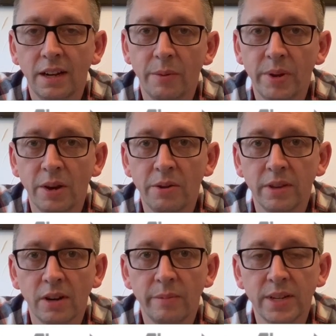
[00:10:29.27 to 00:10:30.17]
let me know in
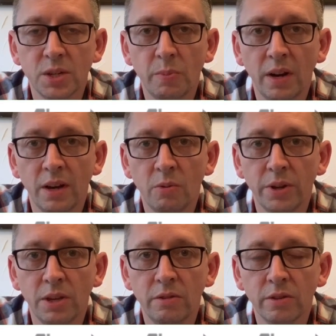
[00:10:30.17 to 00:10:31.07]
the comments below
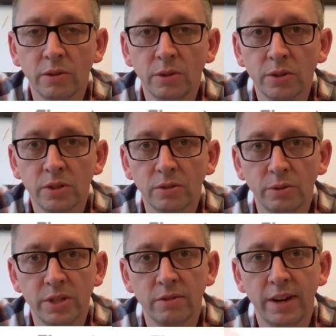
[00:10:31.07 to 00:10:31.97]
what you thought,
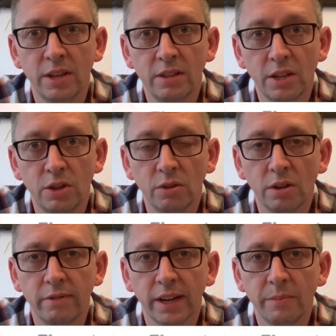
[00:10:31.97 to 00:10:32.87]
or is there any that you
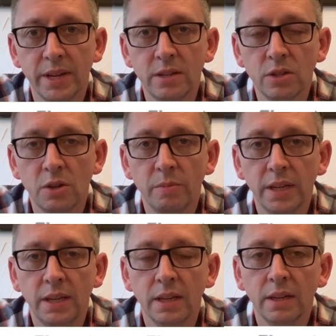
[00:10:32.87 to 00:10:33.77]
can recommend to
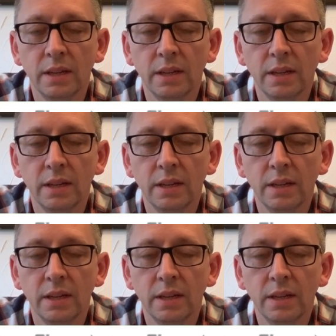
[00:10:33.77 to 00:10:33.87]
me?